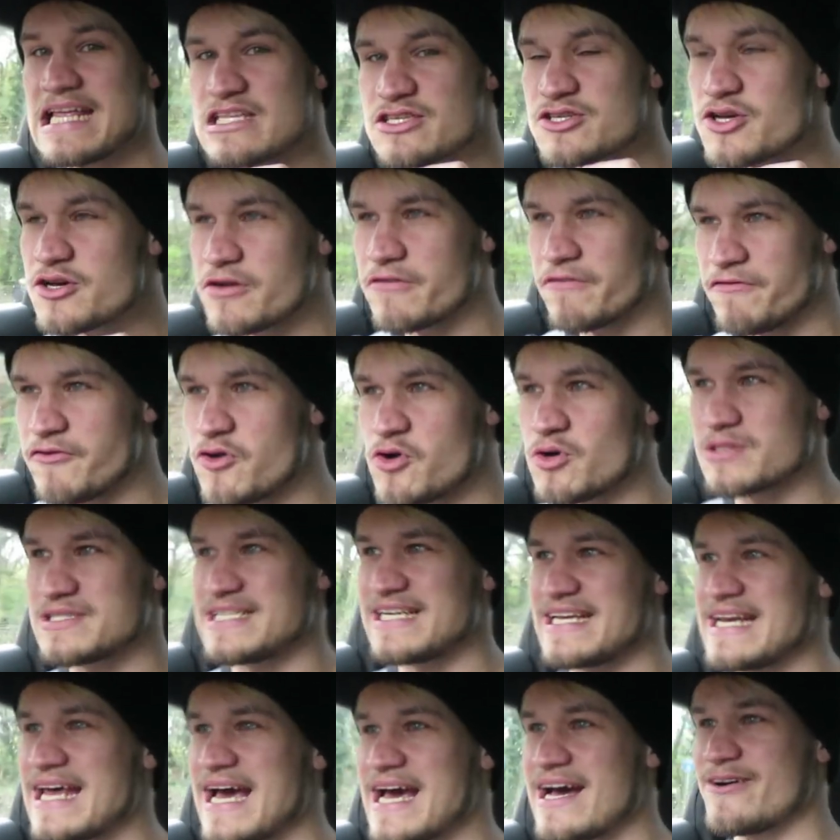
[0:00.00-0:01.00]
It took
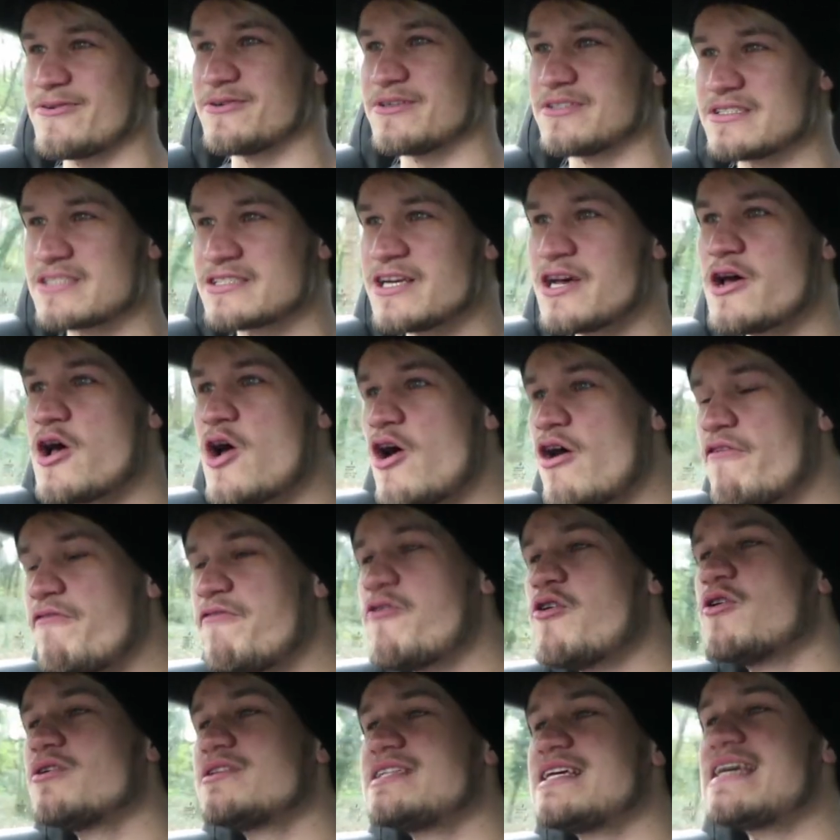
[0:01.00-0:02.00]
14
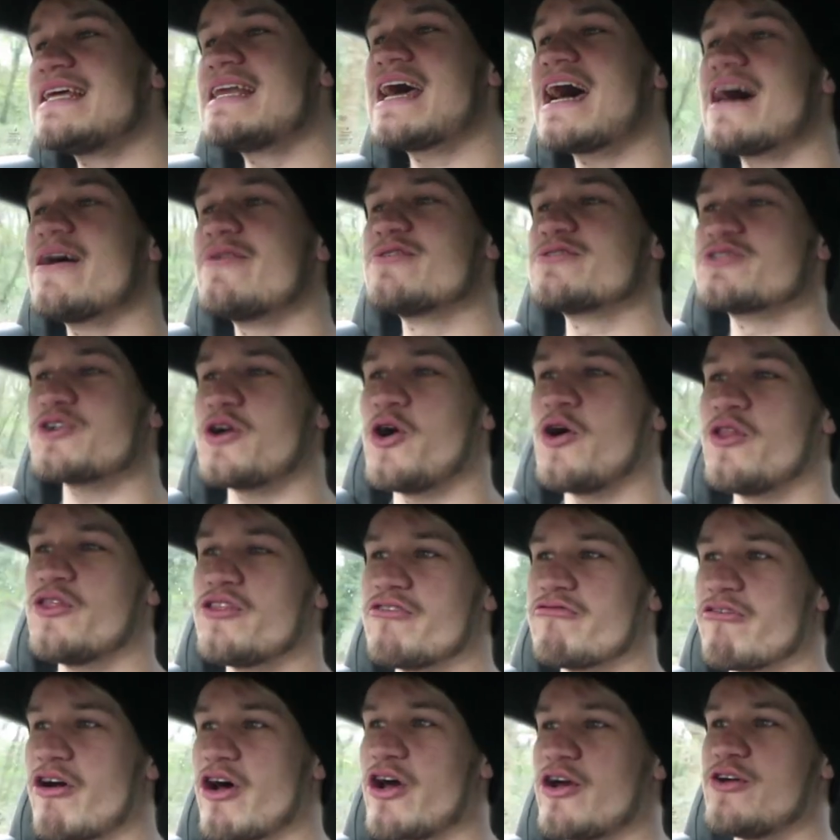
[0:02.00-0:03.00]
hours. 14 hours
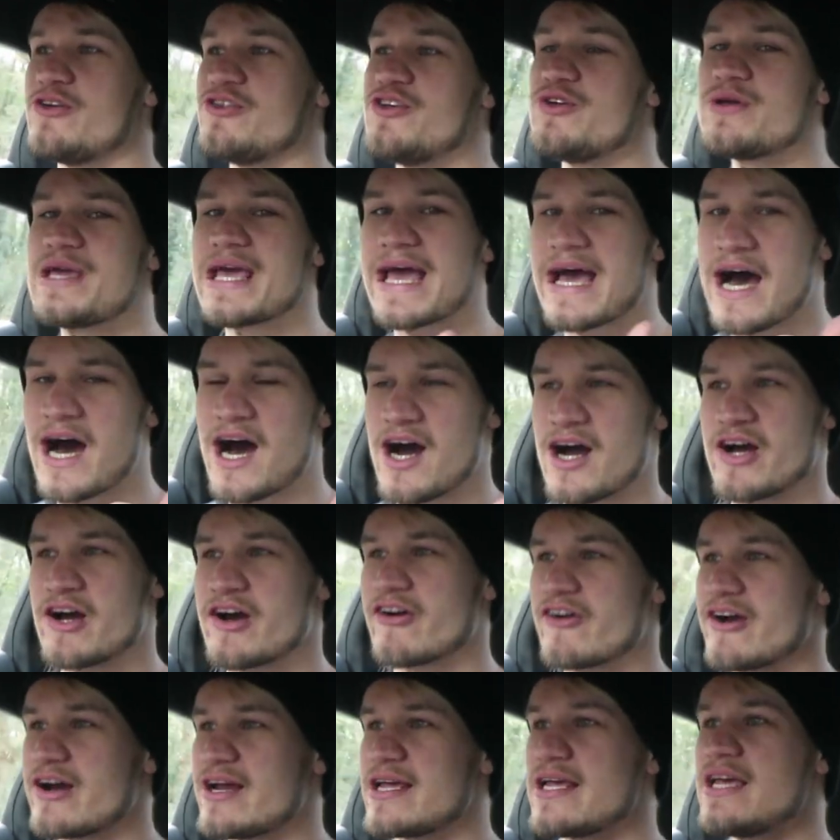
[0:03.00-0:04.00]
on the road, you get
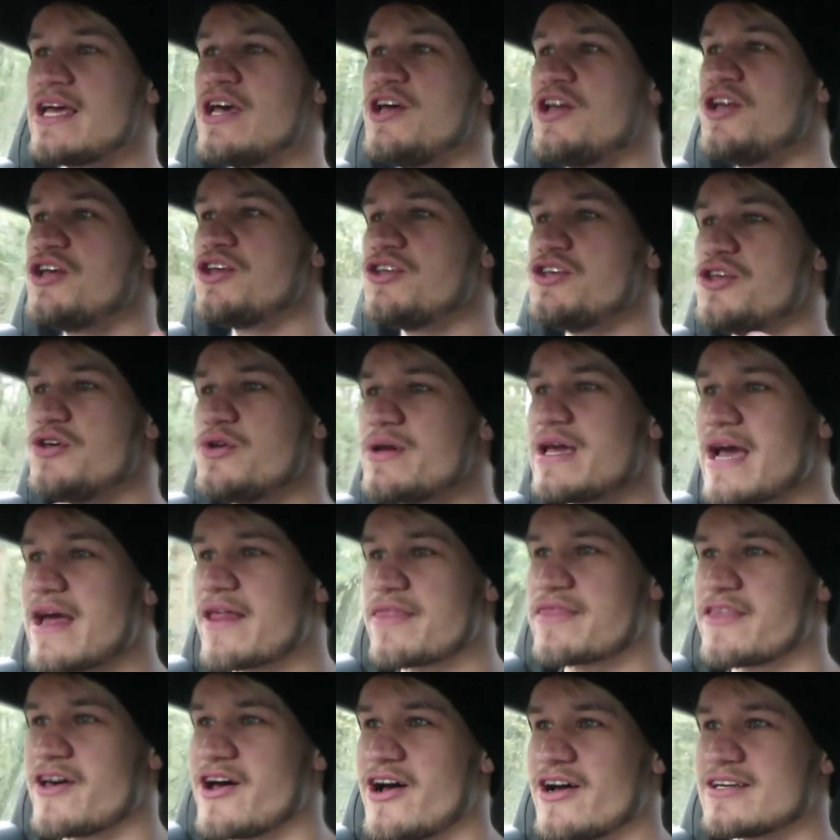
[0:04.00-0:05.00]
hungry, you
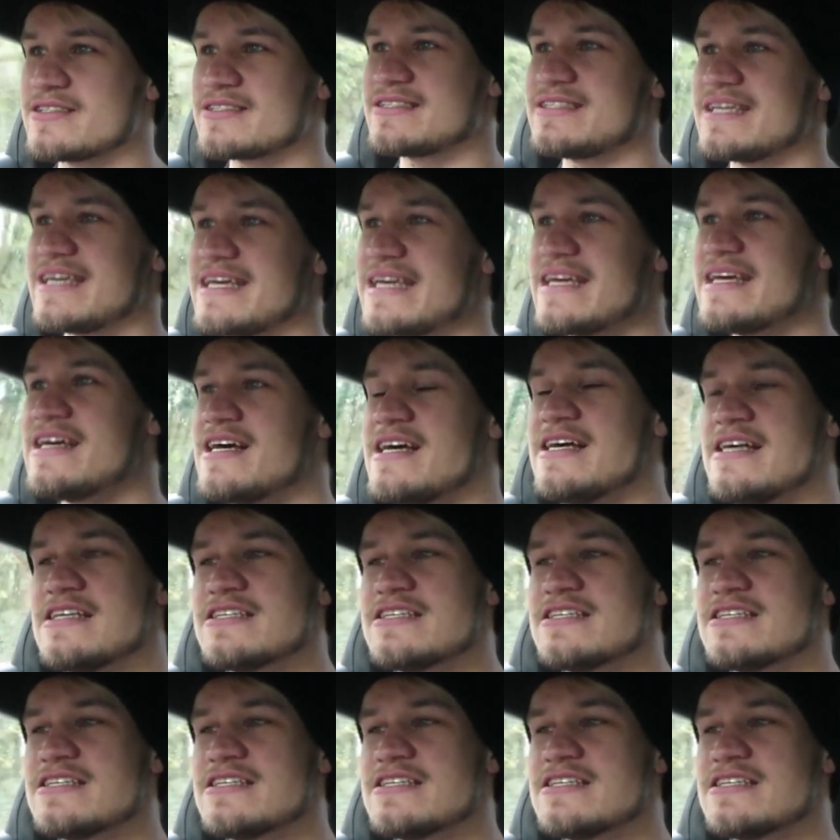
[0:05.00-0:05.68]
get thirsty.